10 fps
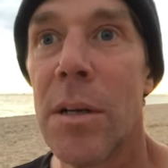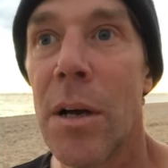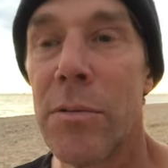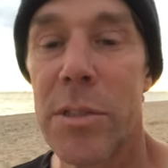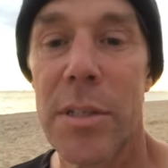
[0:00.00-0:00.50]

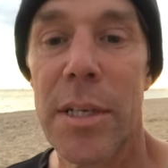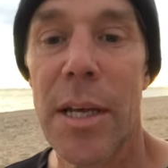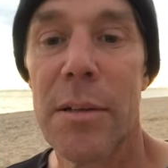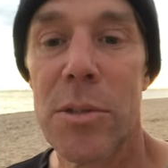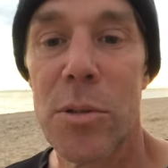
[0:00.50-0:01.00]
Obviously,
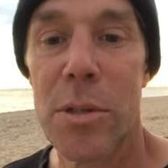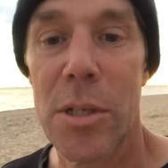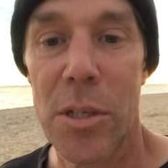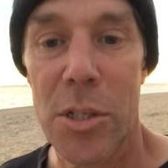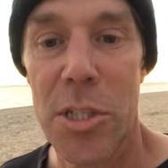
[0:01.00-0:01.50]
they'll talk a
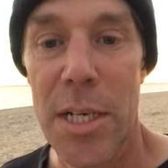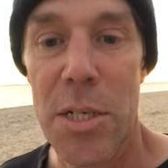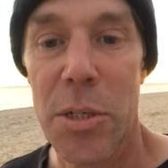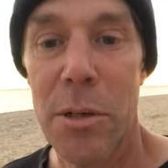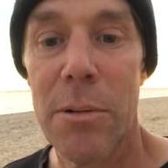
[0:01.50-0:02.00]
lot of shit
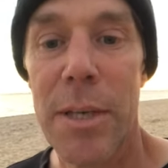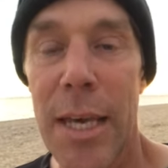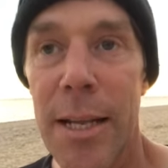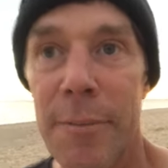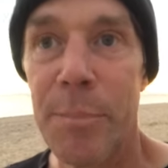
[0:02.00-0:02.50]
to you
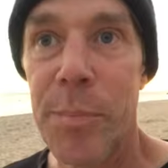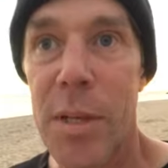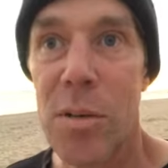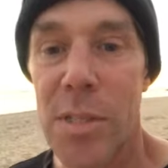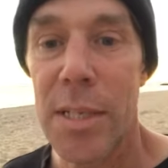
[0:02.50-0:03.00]
again,
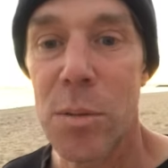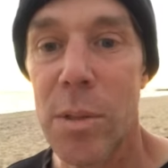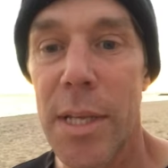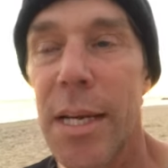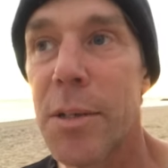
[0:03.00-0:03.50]
because that's
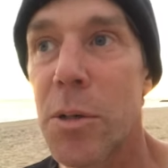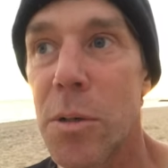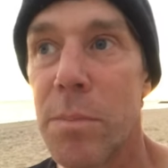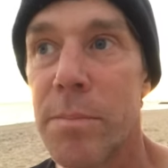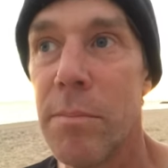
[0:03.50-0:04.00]
what they
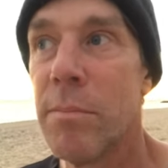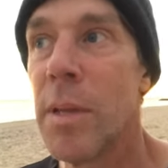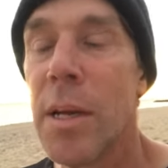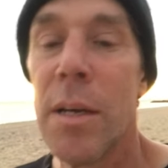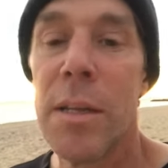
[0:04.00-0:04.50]
do.
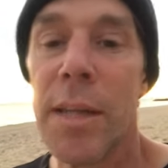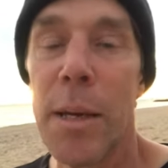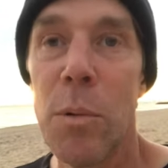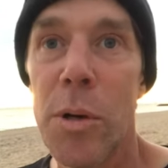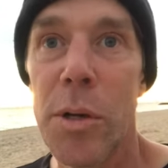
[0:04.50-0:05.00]

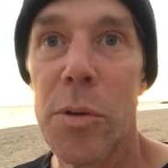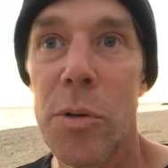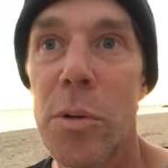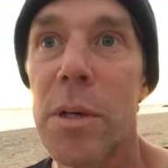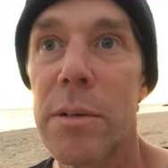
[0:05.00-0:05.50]
They want you
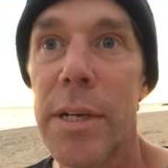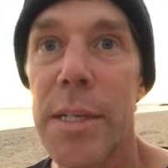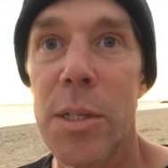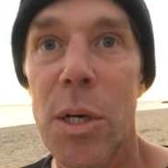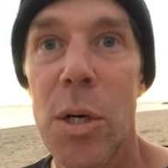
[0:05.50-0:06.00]
to agree
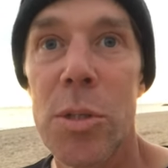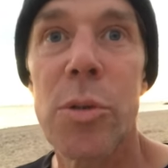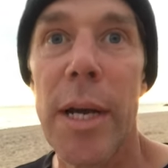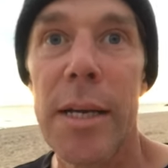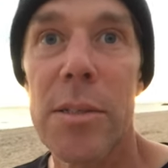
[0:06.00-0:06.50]
to
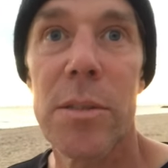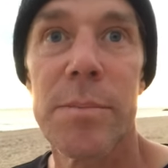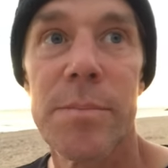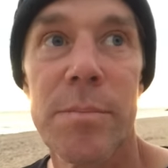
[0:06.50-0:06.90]
contracts.